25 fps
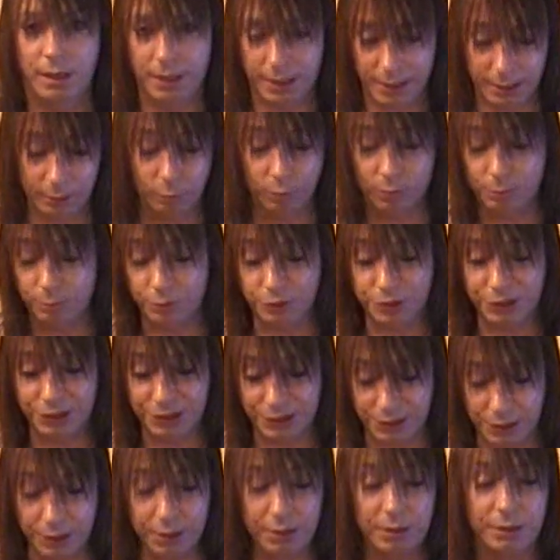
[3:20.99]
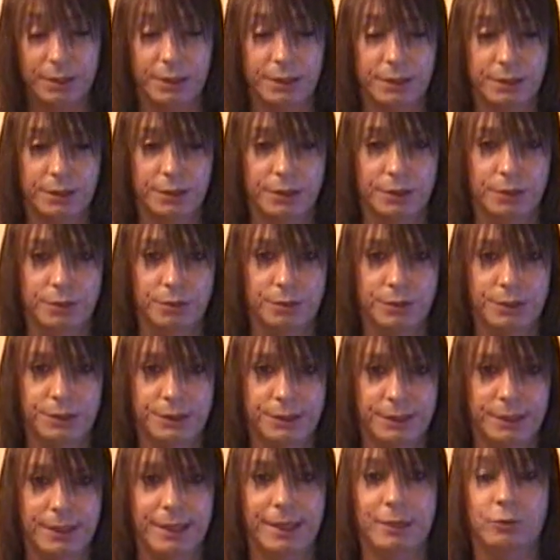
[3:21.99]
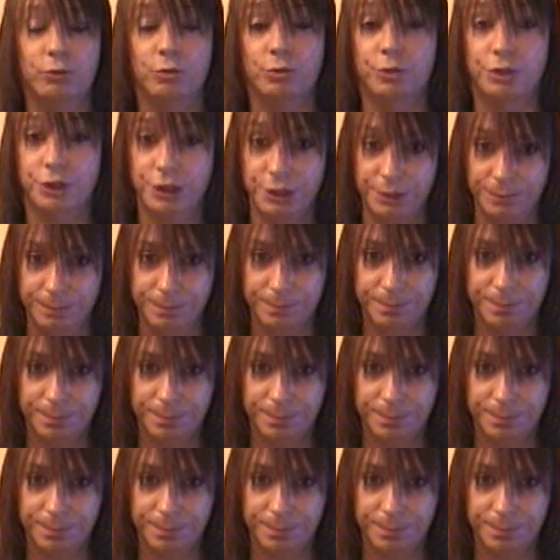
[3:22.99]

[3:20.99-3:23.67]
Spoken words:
I will most certainly continue to see androgyne.